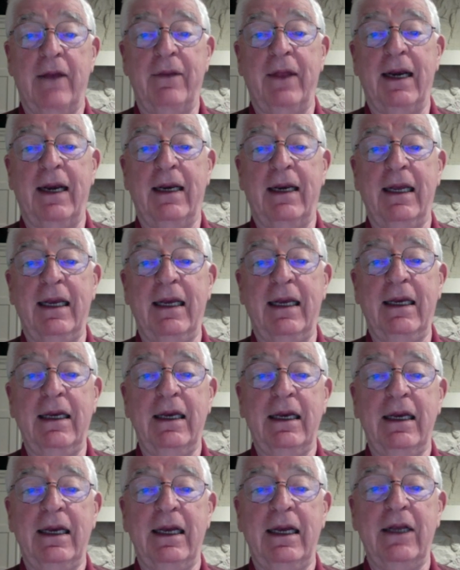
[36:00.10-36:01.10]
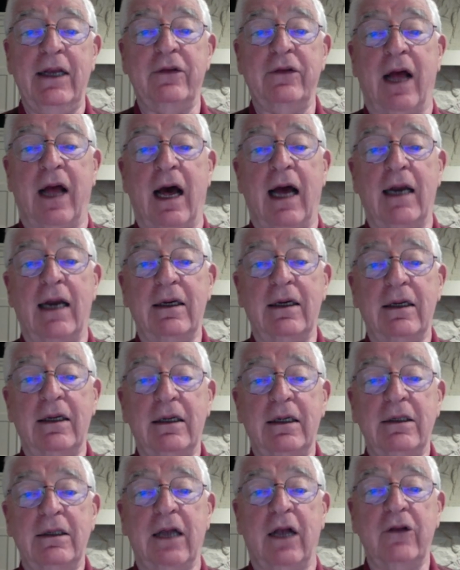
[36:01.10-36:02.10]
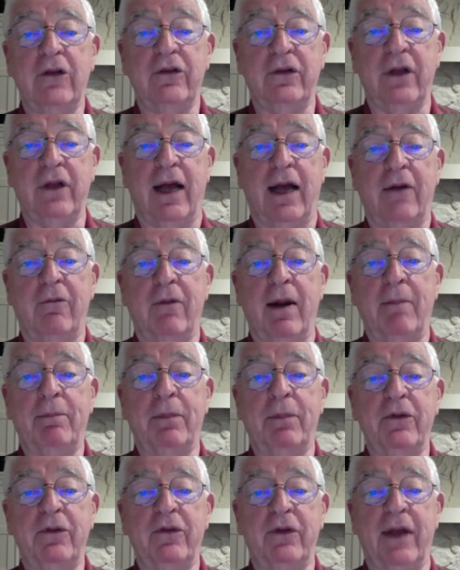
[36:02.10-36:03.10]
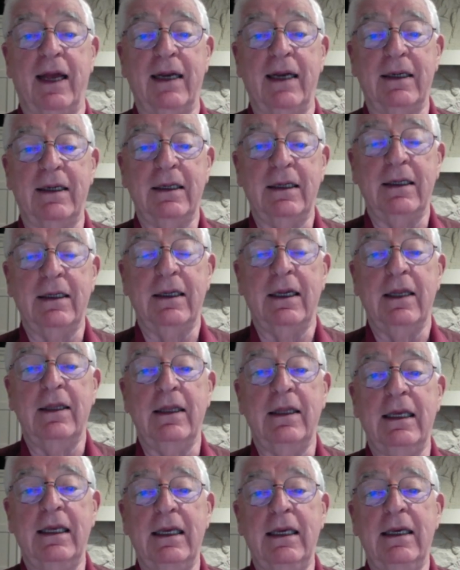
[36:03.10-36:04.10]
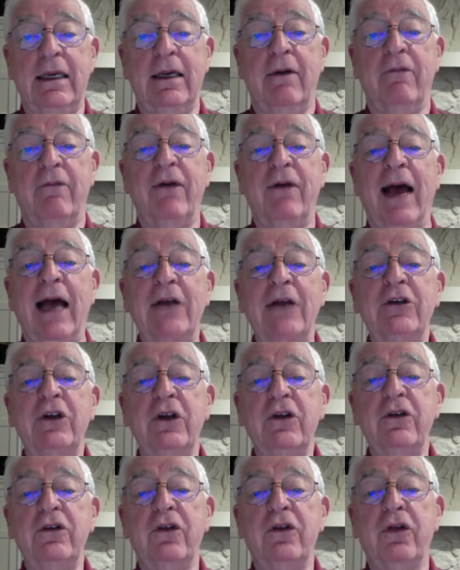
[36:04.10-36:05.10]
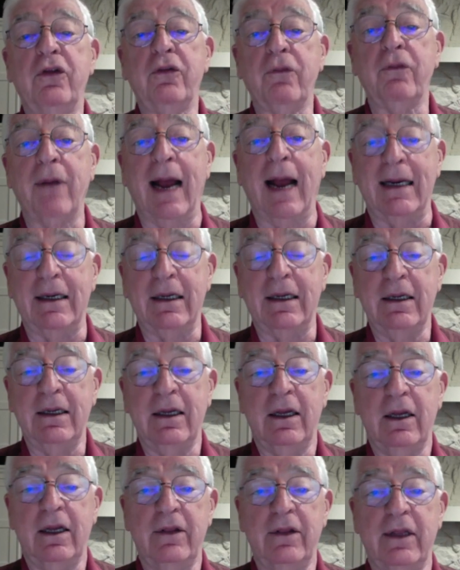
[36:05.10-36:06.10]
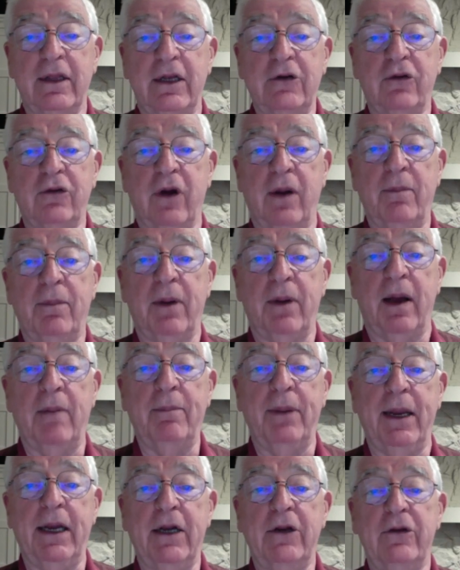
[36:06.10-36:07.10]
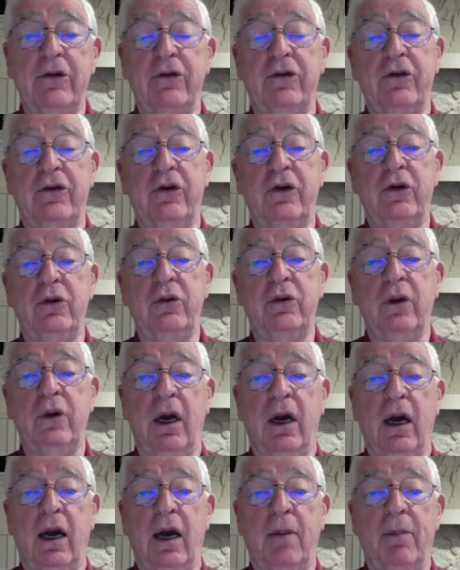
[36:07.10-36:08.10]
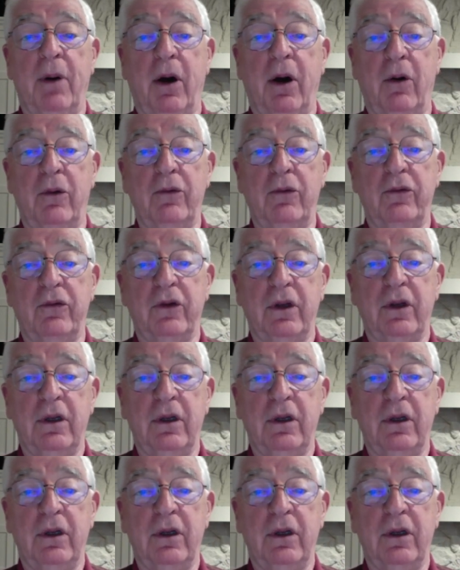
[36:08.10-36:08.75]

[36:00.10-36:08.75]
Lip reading: that he does not represent the fascist threat that Trump appears to oppose.